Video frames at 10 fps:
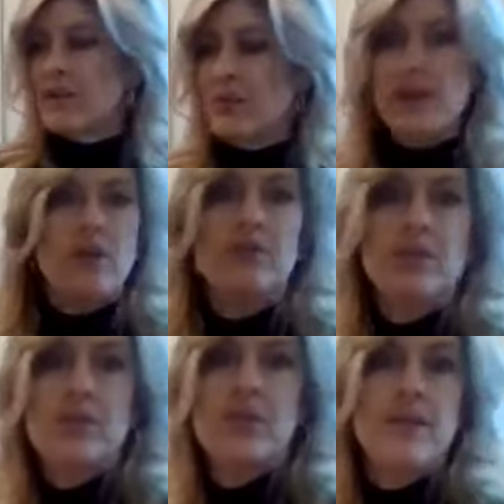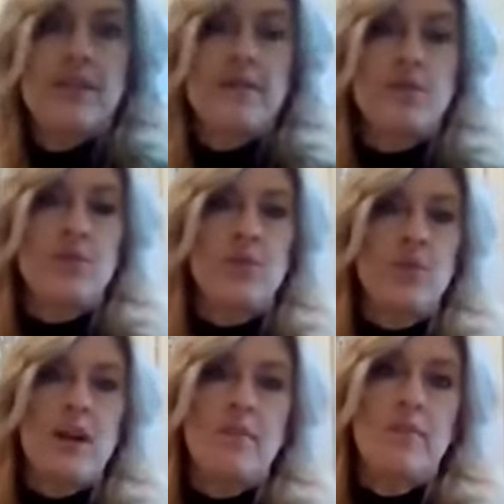Great alternative to
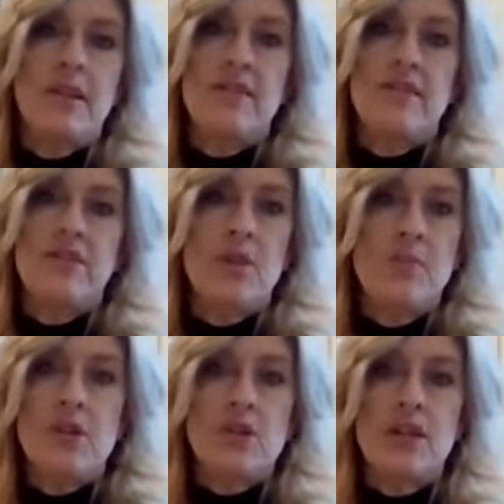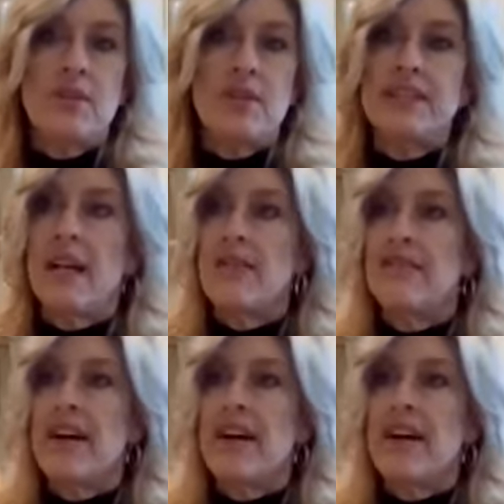ground beef, so much lower in fat.